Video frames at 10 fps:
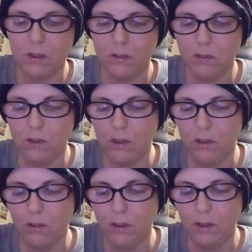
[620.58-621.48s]
Right,
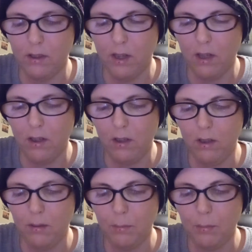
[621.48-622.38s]
line that
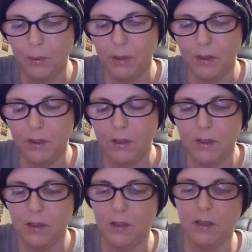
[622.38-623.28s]
up.
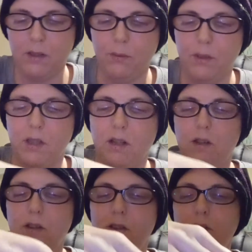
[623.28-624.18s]
There we
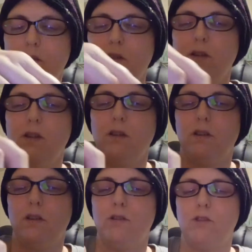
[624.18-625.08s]
go.
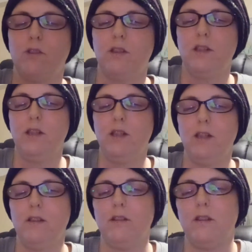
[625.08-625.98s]
Close the lid.